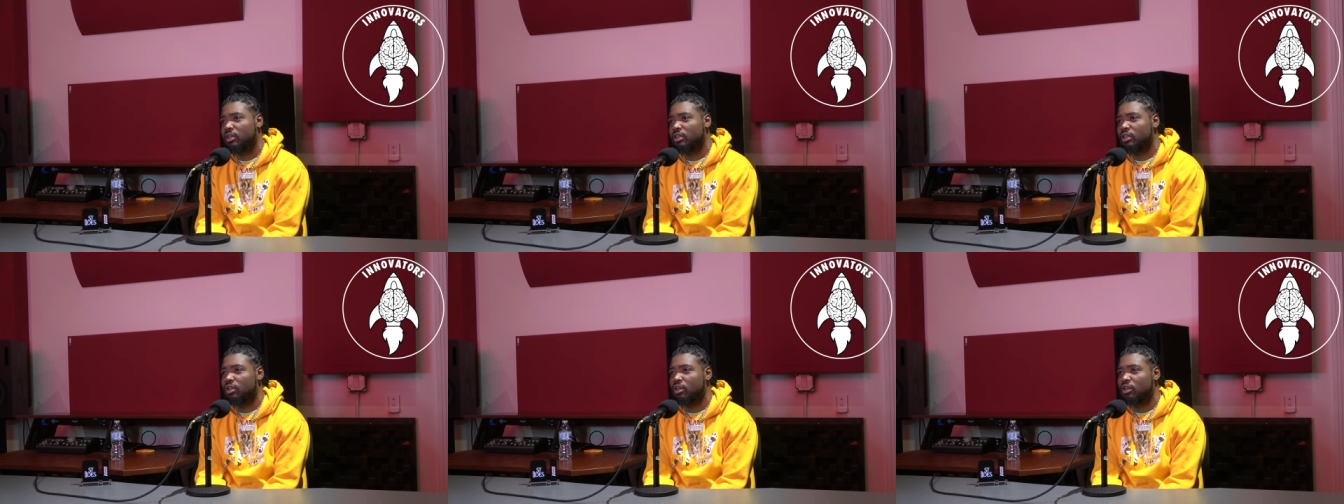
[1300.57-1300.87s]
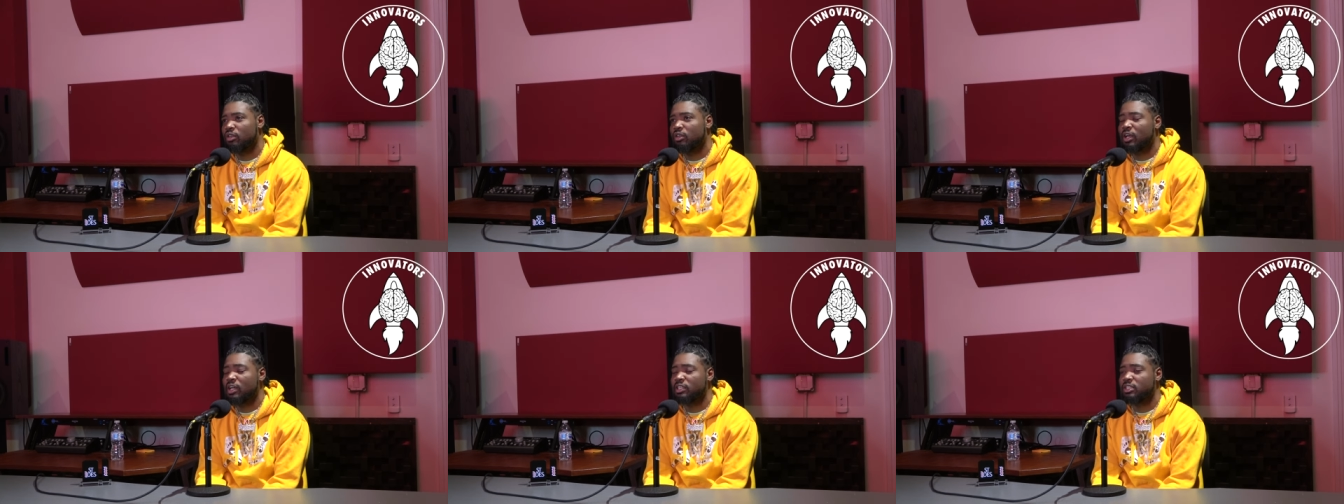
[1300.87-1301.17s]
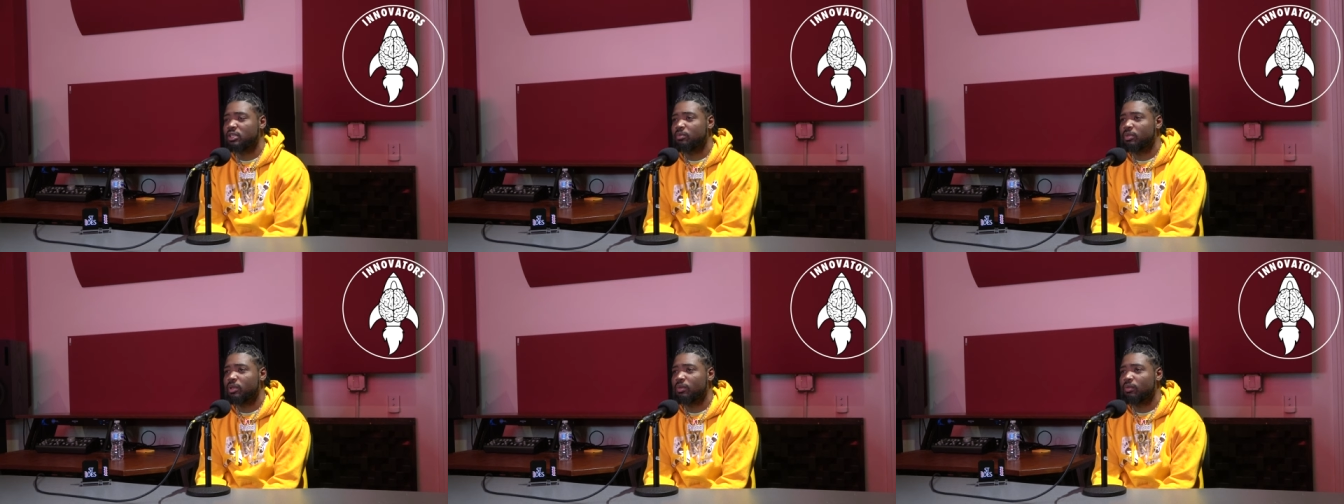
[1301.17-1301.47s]
You know, you got
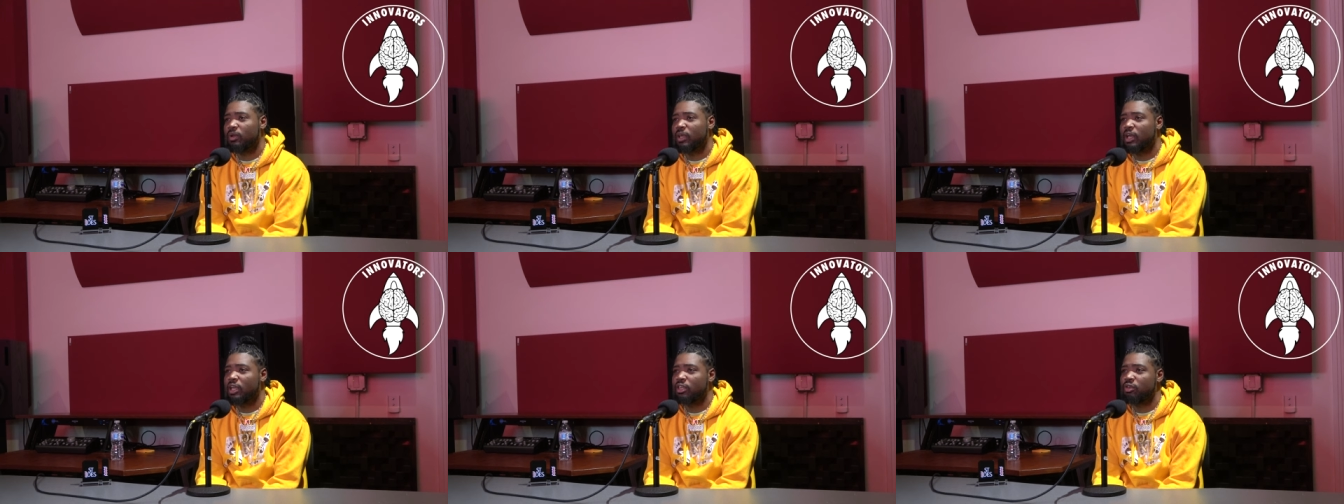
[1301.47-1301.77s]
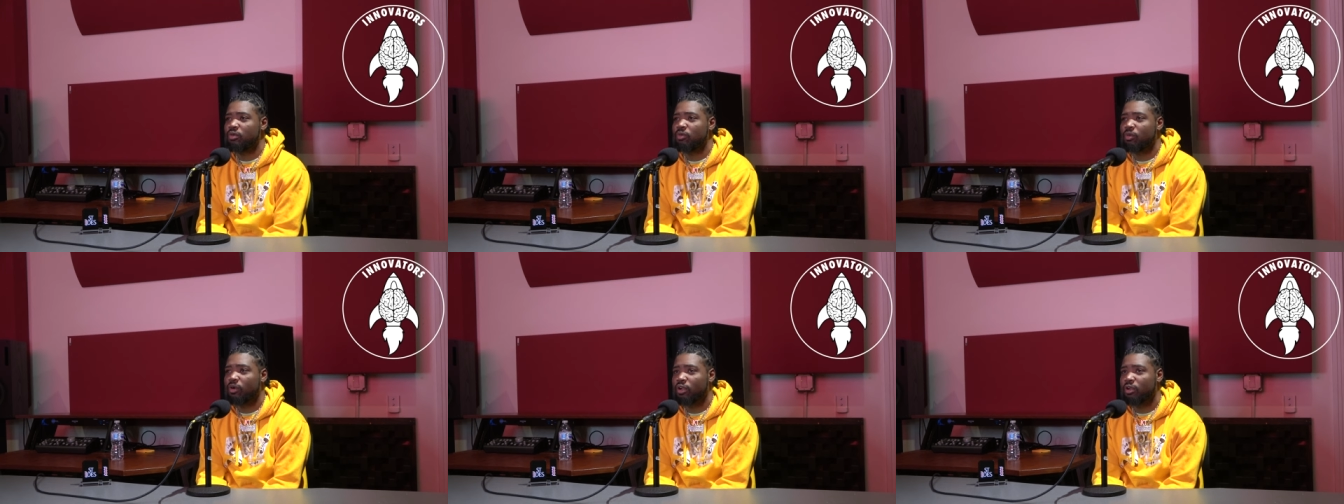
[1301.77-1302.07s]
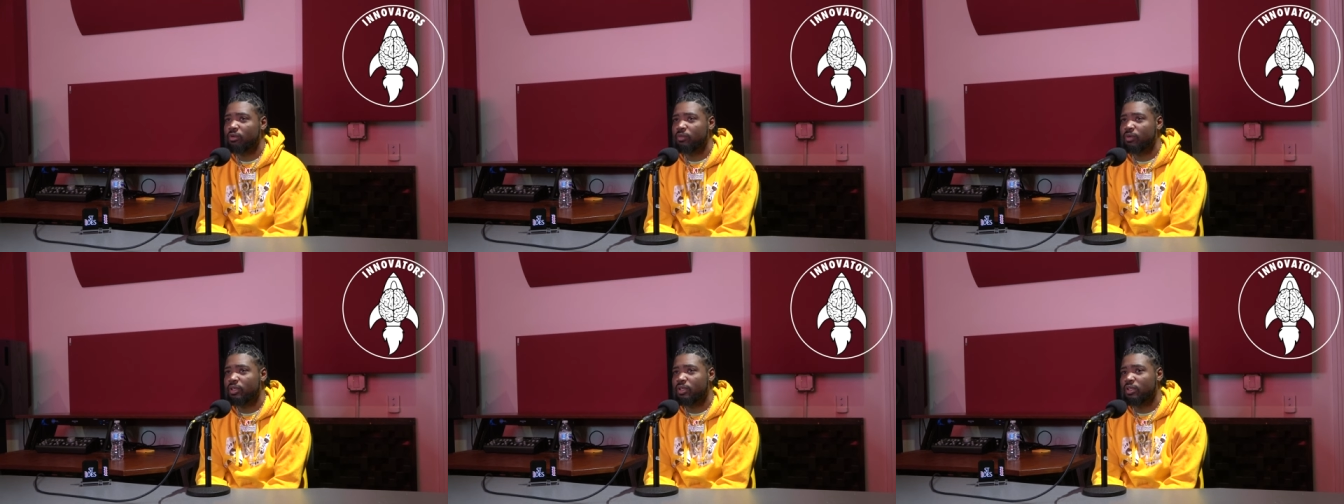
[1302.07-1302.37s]
some people that you
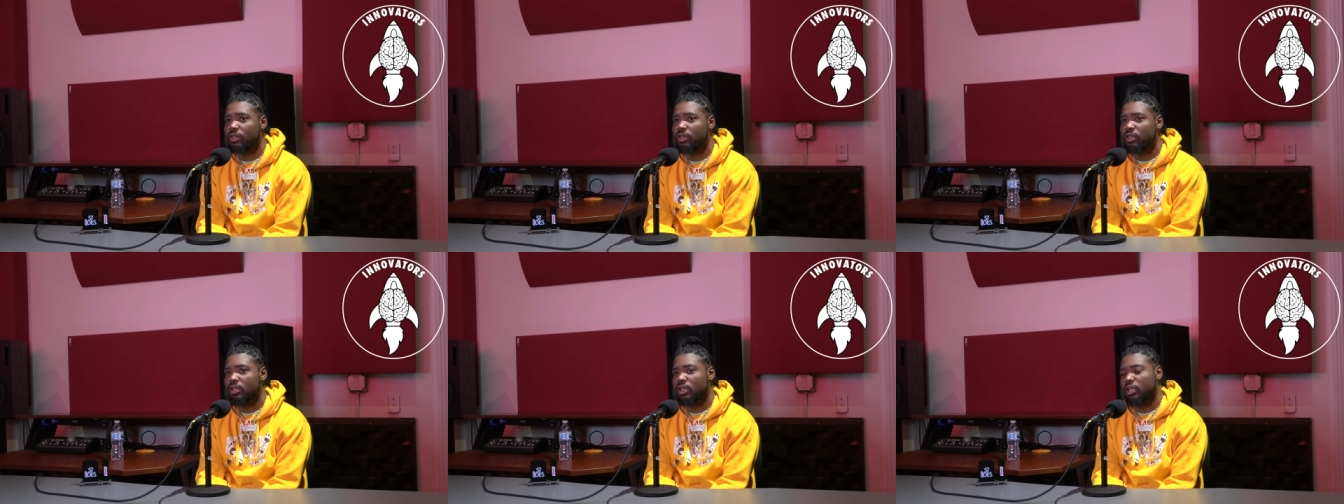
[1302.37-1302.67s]
work with,